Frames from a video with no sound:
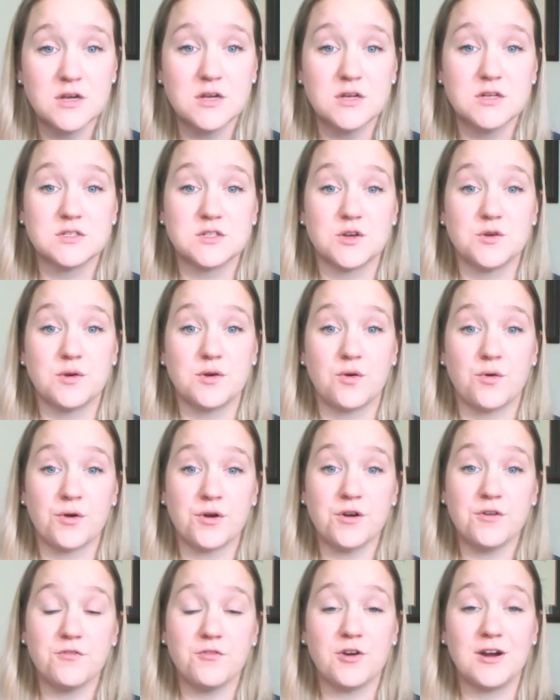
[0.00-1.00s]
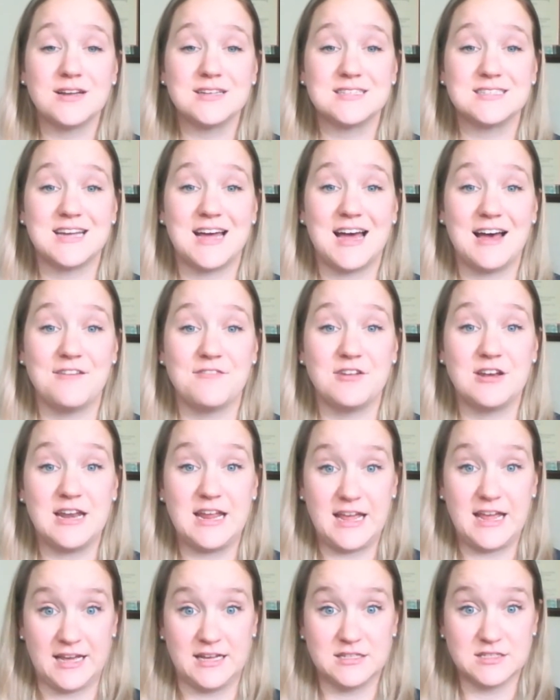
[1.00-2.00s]
So in order for us to have an
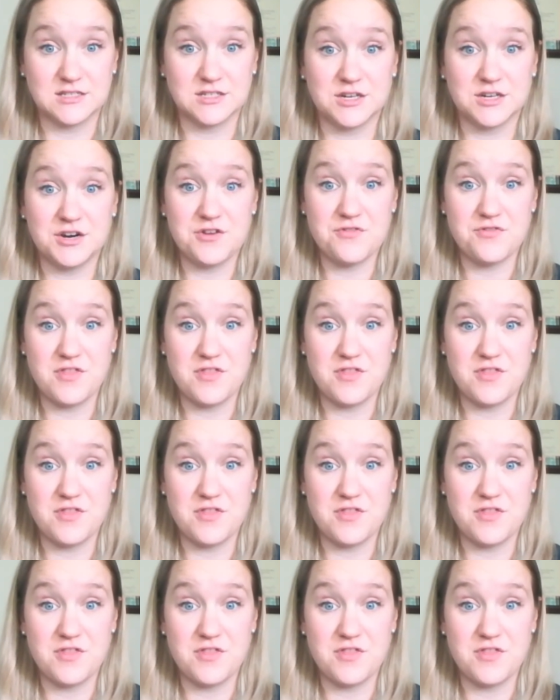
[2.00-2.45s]
answer